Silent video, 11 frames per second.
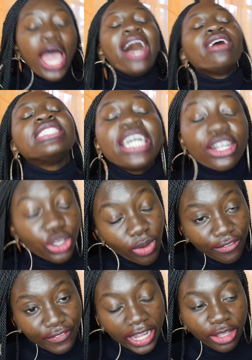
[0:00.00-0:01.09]
How dare you
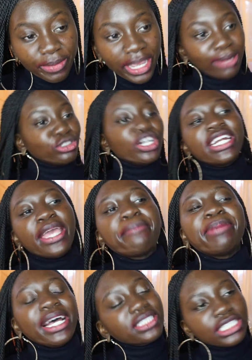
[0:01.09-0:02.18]
unfollow me? I'm trying to get
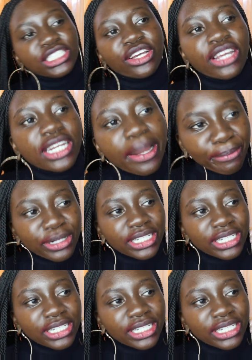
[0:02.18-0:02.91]
past a certain number